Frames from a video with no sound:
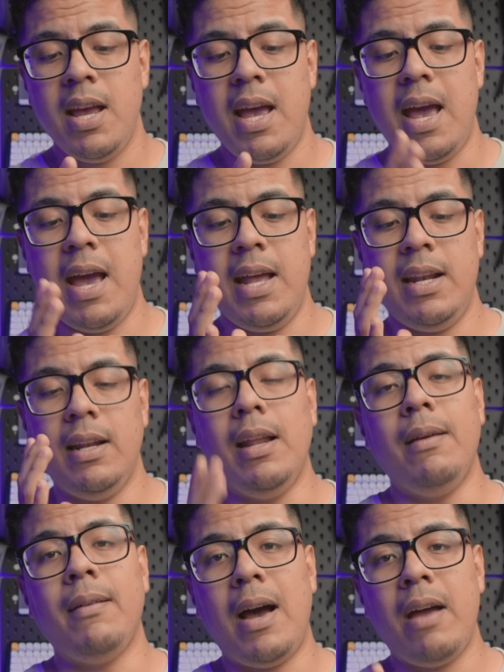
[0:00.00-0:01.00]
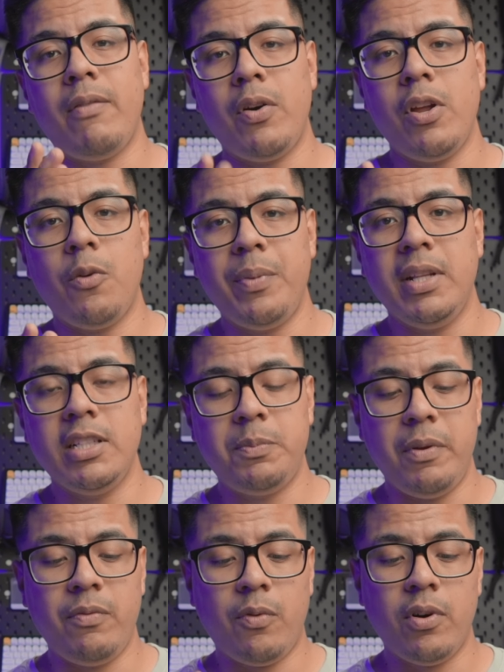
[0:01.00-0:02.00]
And I've already opened this
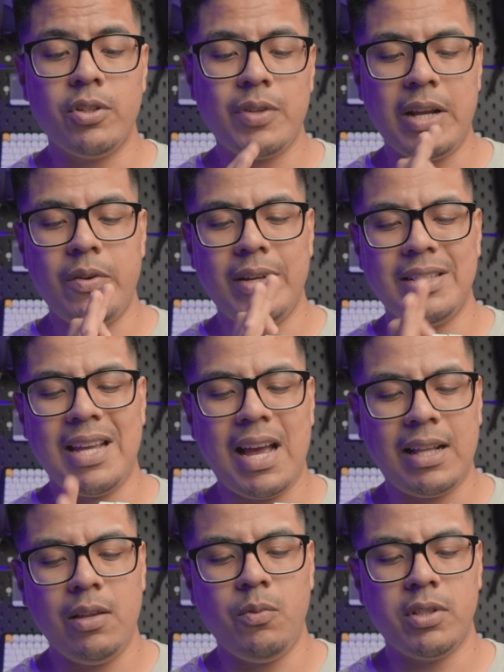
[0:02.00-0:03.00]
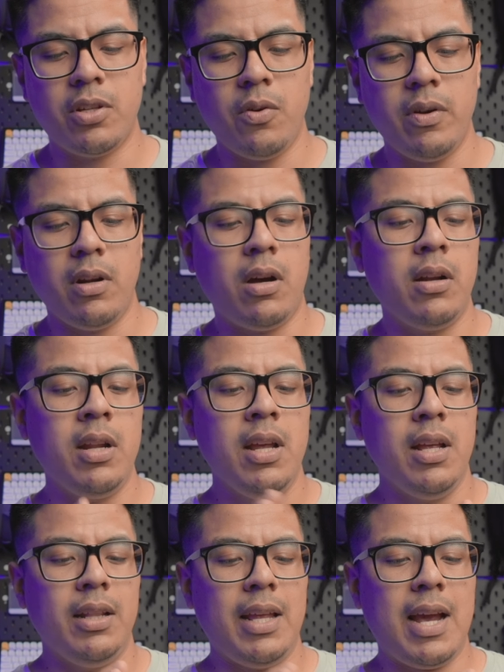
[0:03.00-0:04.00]
before, so I know exactly what's going on.
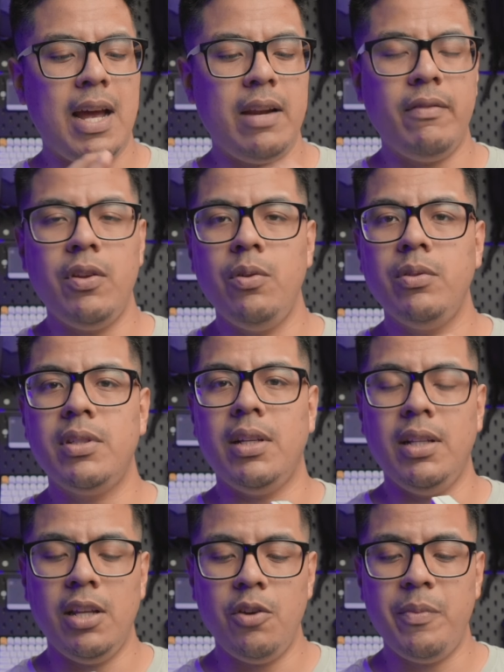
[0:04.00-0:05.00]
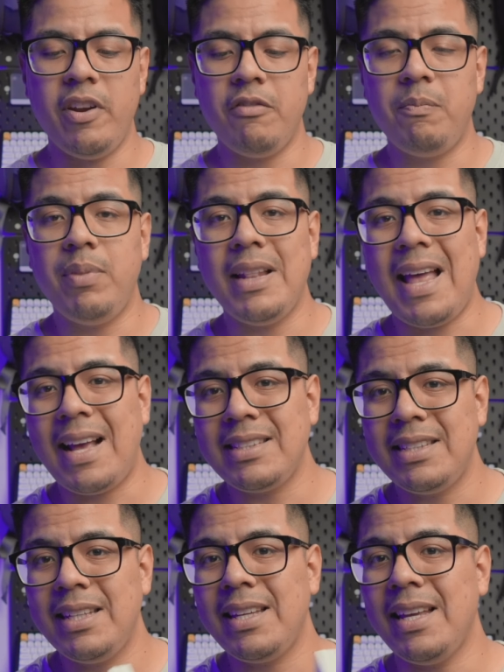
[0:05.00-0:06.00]
They kind of use a little bit of
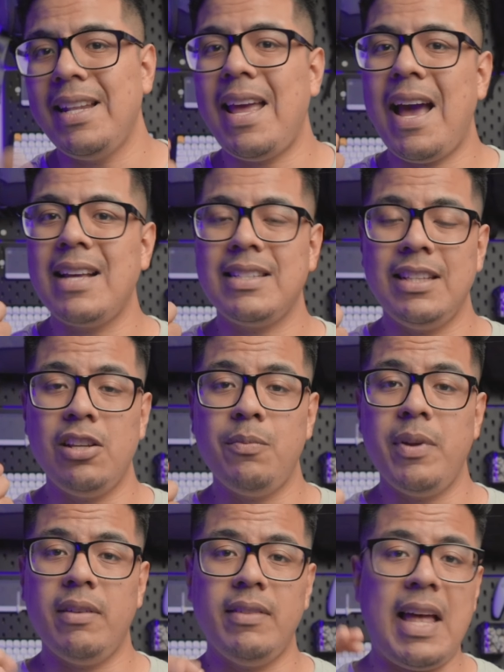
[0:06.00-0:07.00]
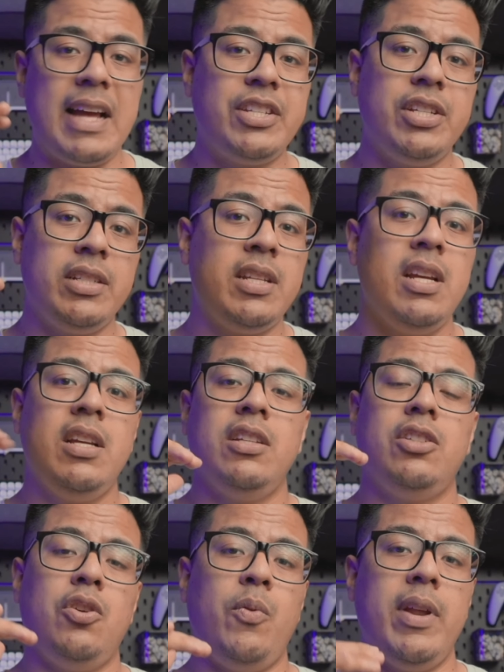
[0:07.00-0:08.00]
plastic, and it has a little bit of latches.
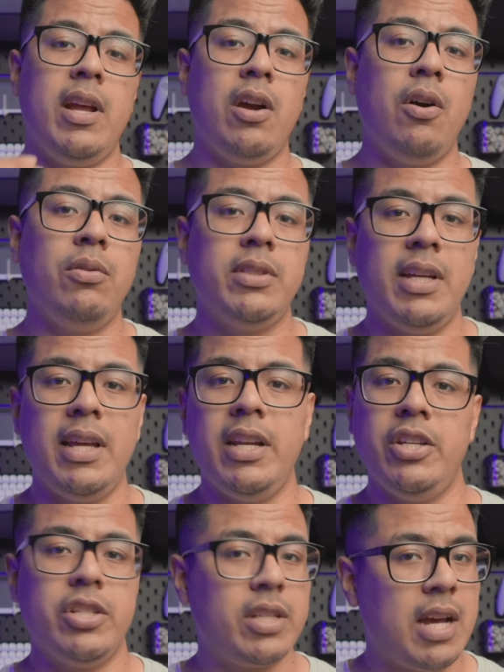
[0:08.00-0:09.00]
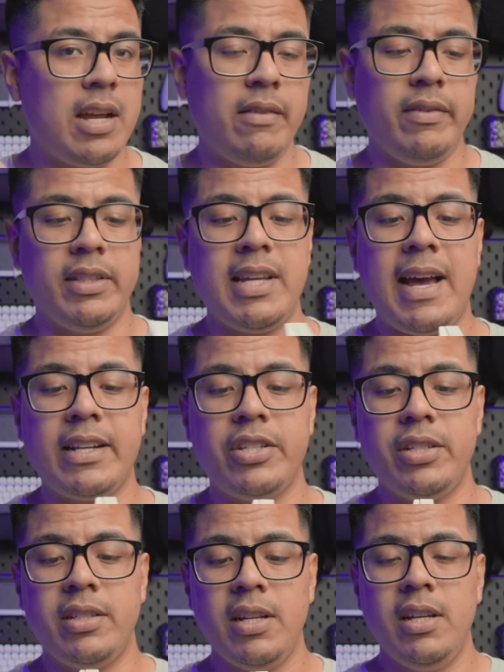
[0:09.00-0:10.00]
So when it goes in, it just kind of
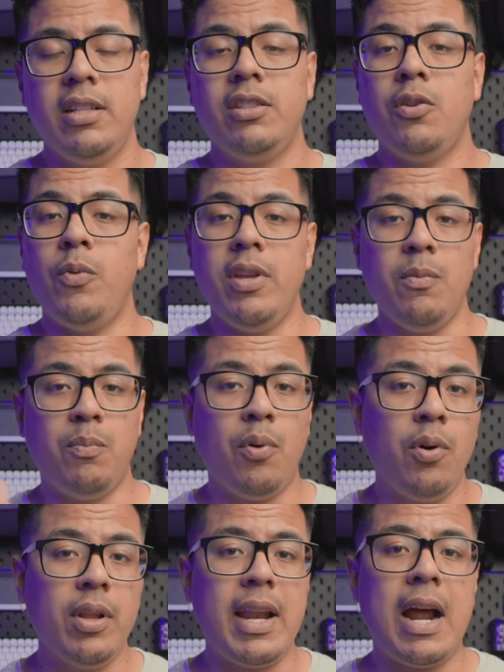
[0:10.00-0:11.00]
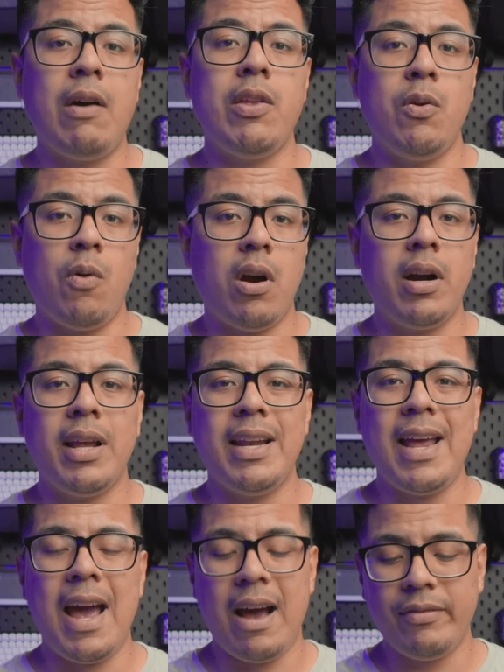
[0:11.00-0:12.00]
attaches. So when you pull it out, you are going
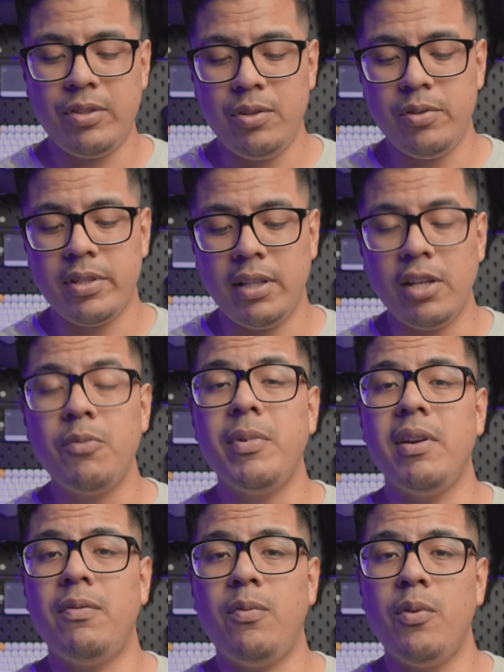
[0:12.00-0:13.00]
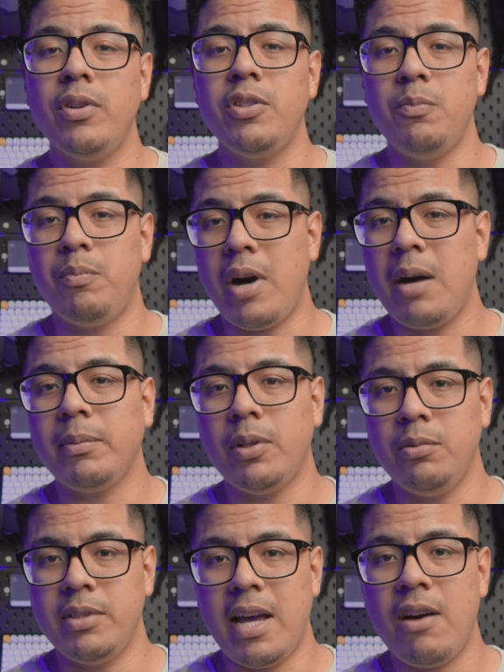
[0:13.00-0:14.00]
to have to use a little bit of force to pop
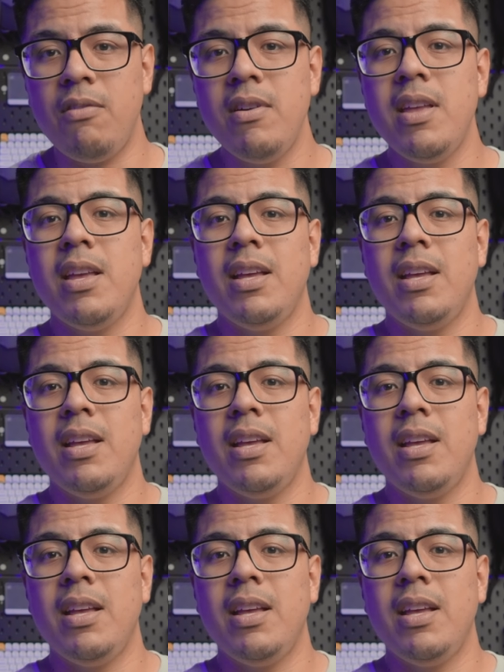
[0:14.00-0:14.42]
those out.